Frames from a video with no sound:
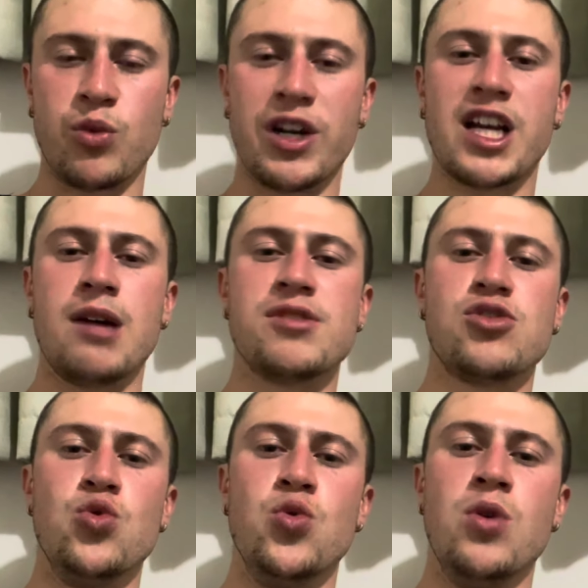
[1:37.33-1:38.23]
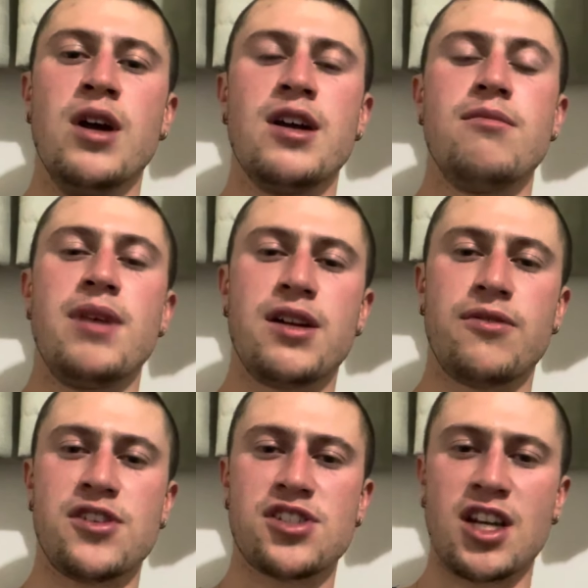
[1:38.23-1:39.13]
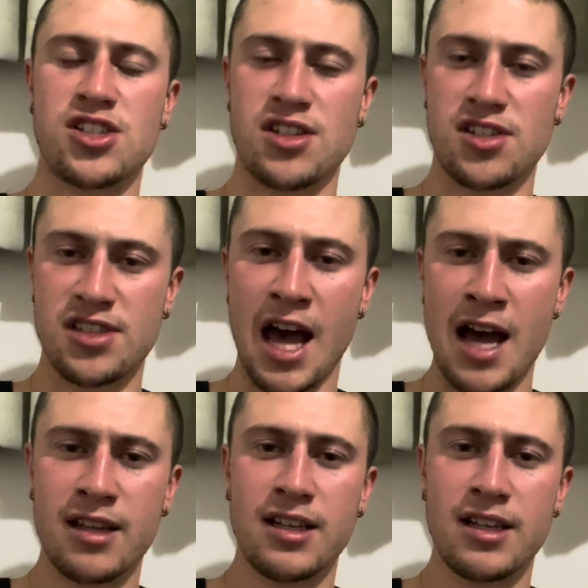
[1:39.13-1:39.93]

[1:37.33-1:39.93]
when it comes to manifestation, is that